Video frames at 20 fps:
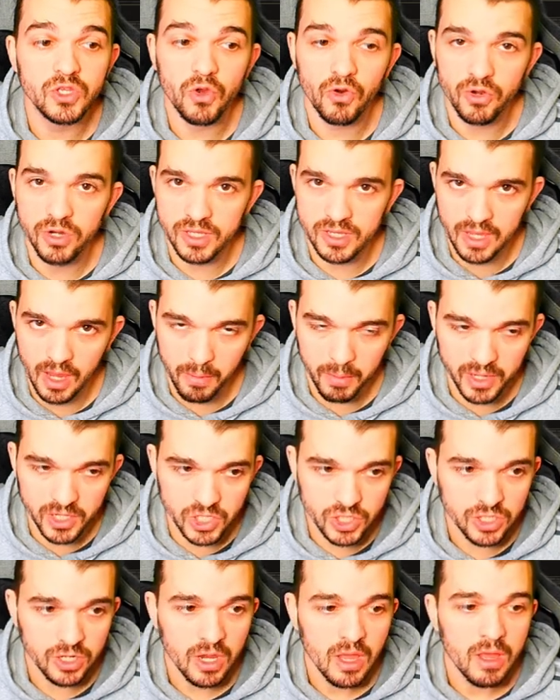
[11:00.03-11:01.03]
your
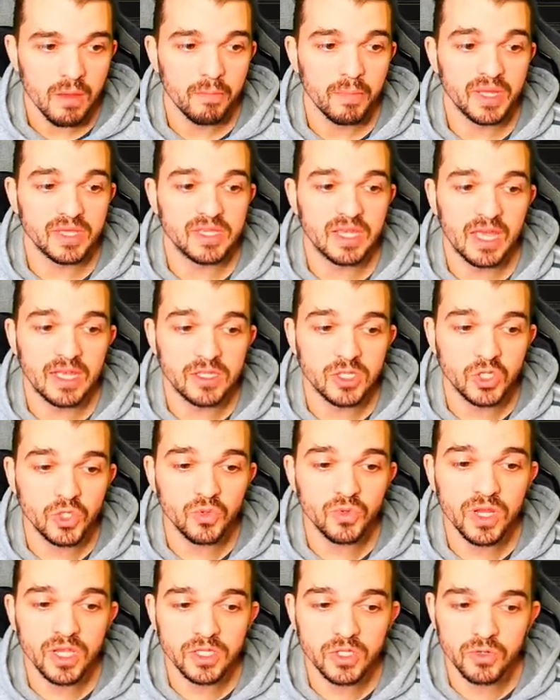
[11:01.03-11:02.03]
damage. But as
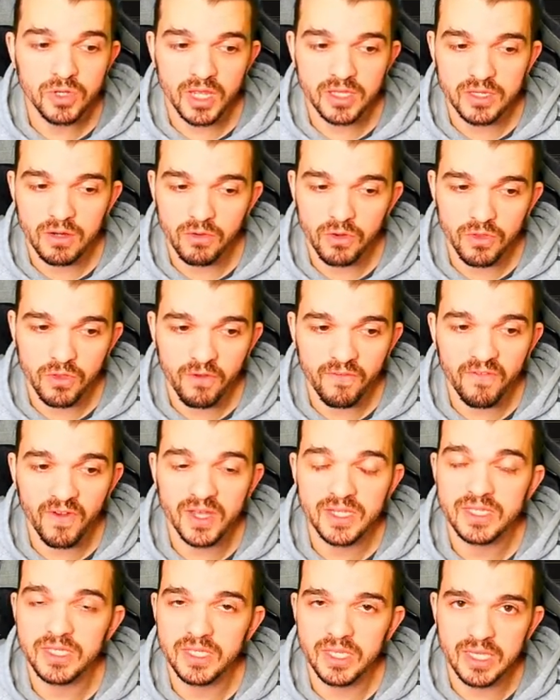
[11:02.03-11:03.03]
soon as you get Herald of
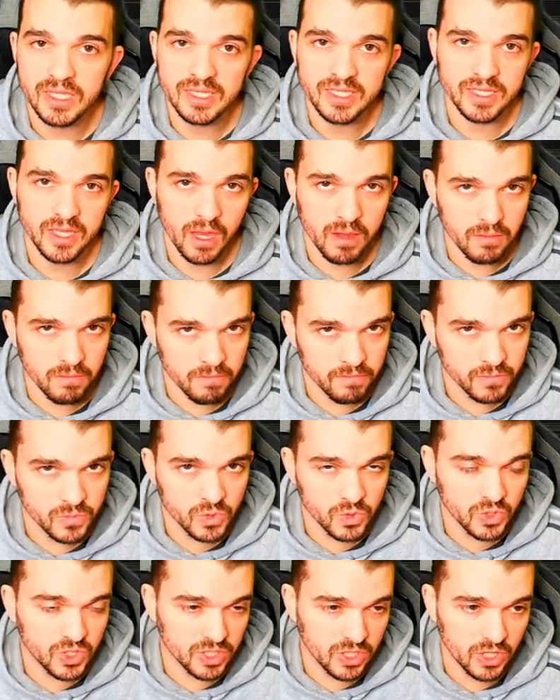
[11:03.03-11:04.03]
Ice, it's time
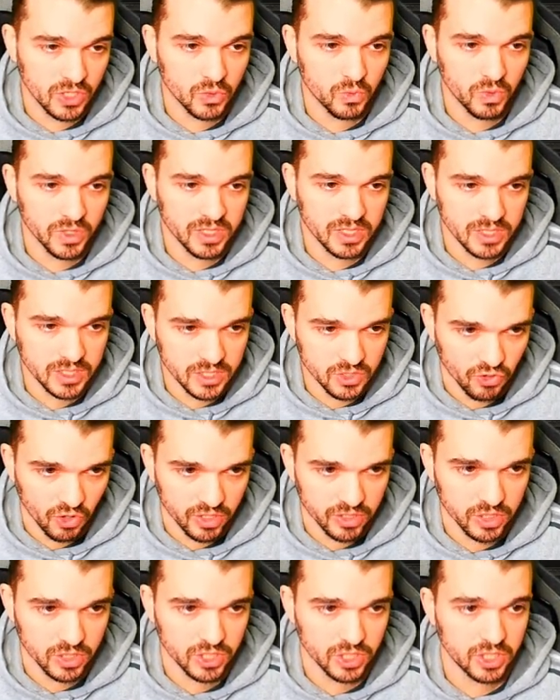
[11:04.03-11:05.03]
to start with this
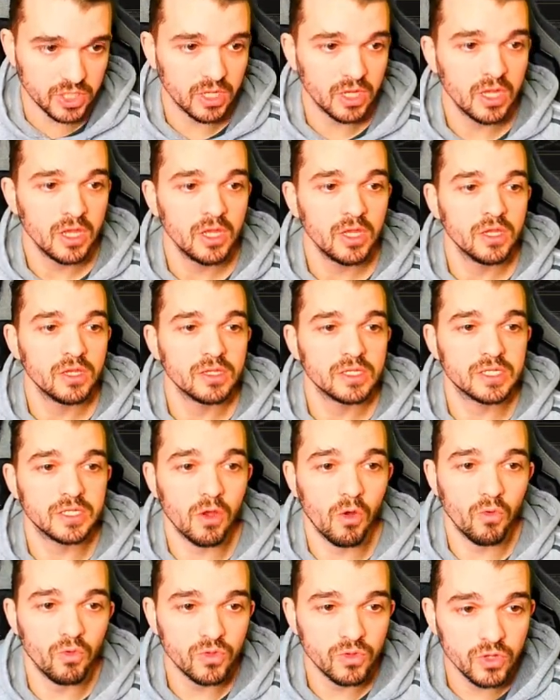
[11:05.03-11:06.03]
strategy.
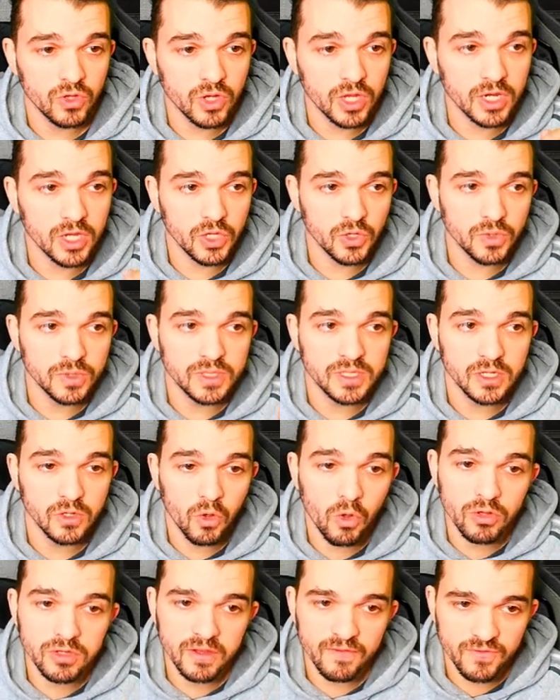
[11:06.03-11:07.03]
So you're gonna use
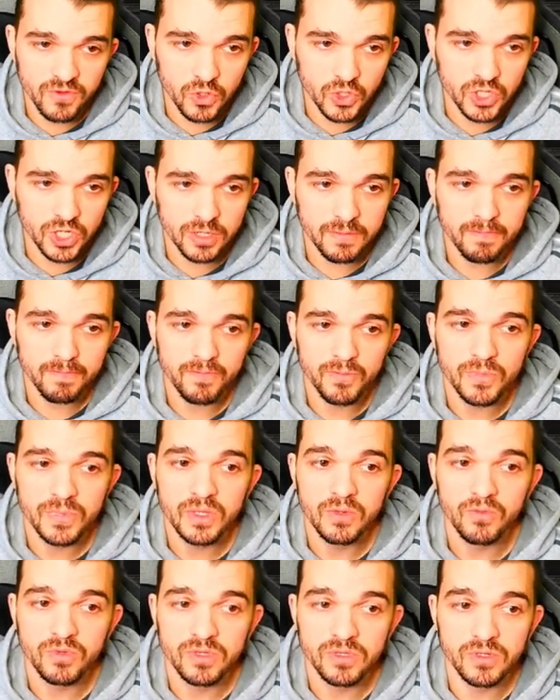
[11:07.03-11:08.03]
Cold Infusion.
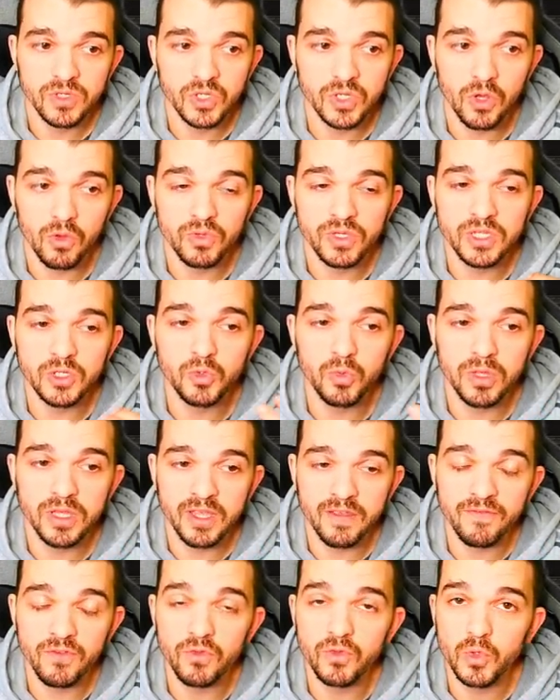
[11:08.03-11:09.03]
So this will
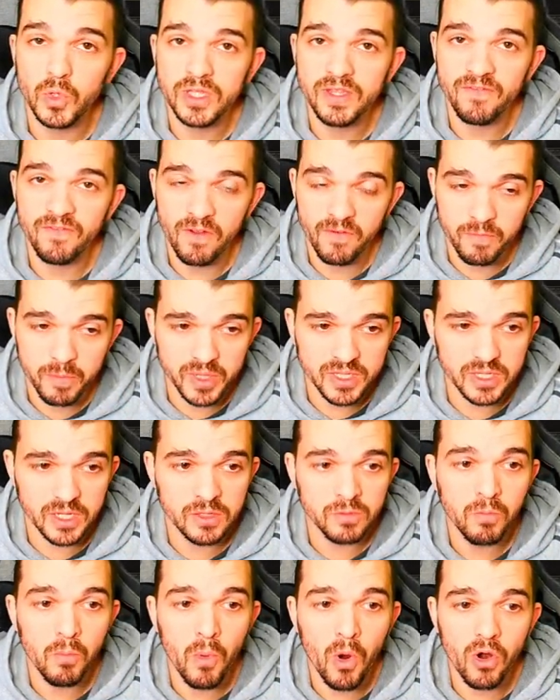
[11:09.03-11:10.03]
give you
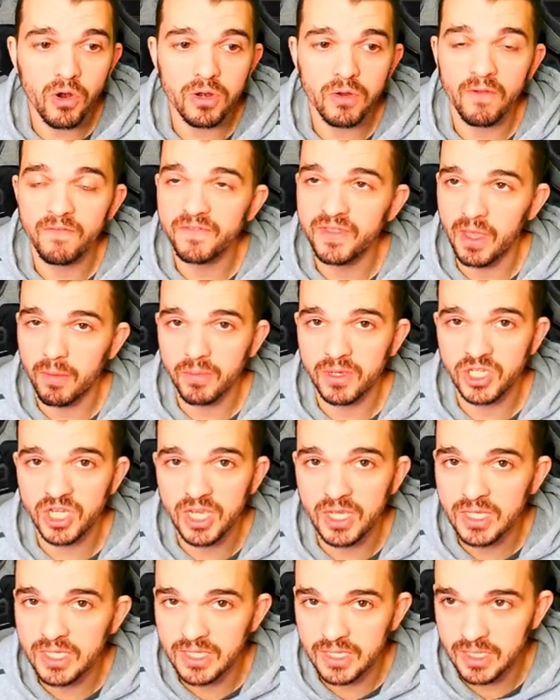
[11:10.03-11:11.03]
25% more of
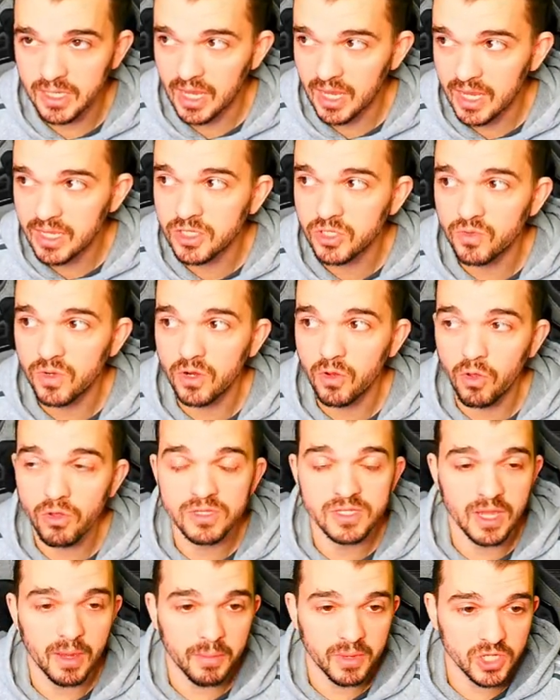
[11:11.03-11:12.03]
damage, extra
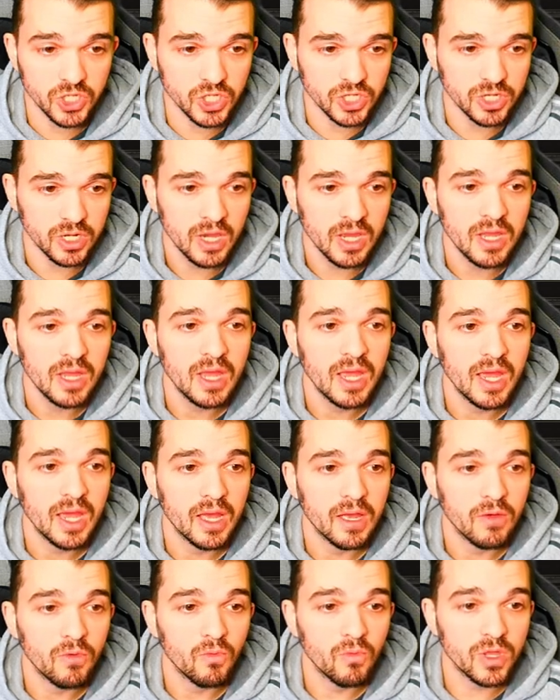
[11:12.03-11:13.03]
cold damage.
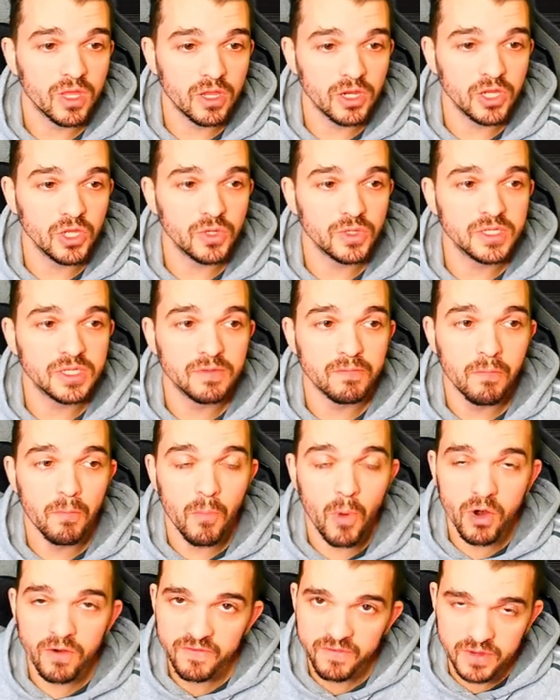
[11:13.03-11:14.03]
We're gonna use
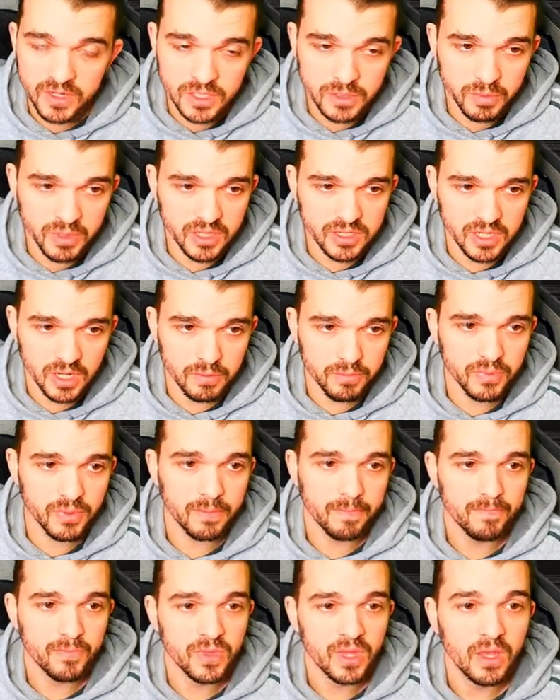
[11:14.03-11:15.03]
more freeze build-up,
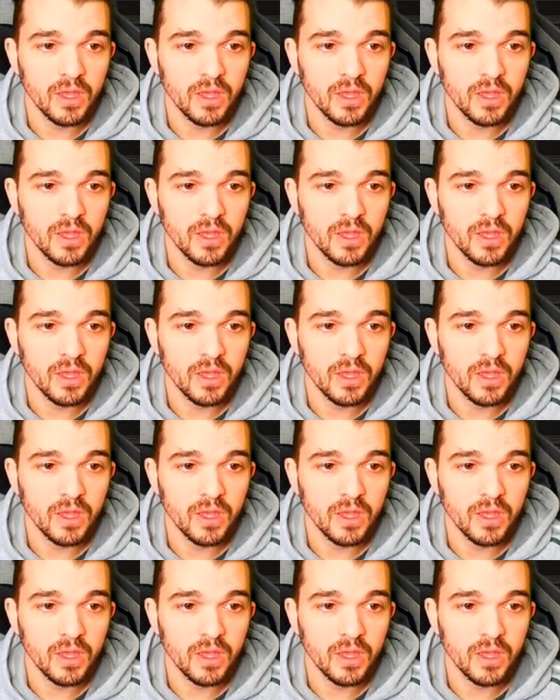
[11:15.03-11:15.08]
